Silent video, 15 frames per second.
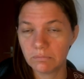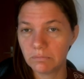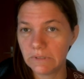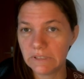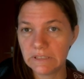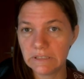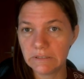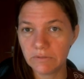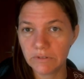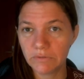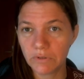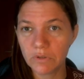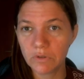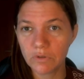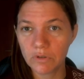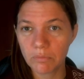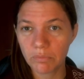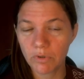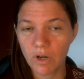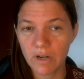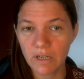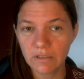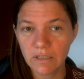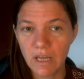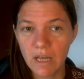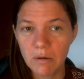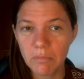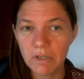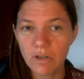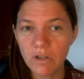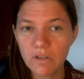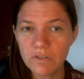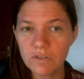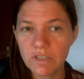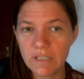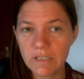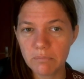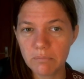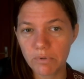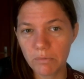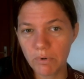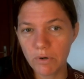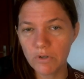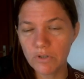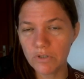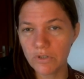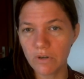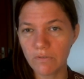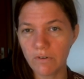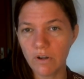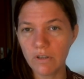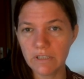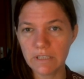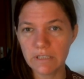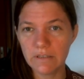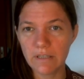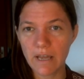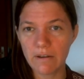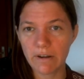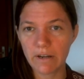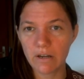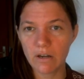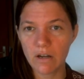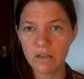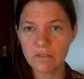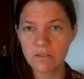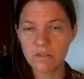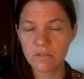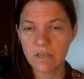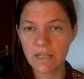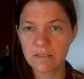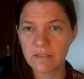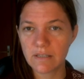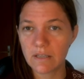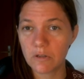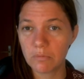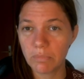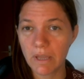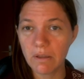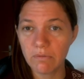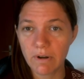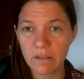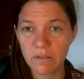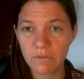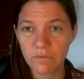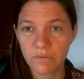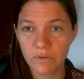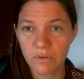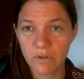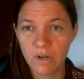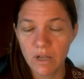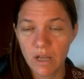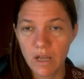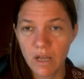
be referred to the product, but also the proportion of all the indirect costs. So let's say you pay rent for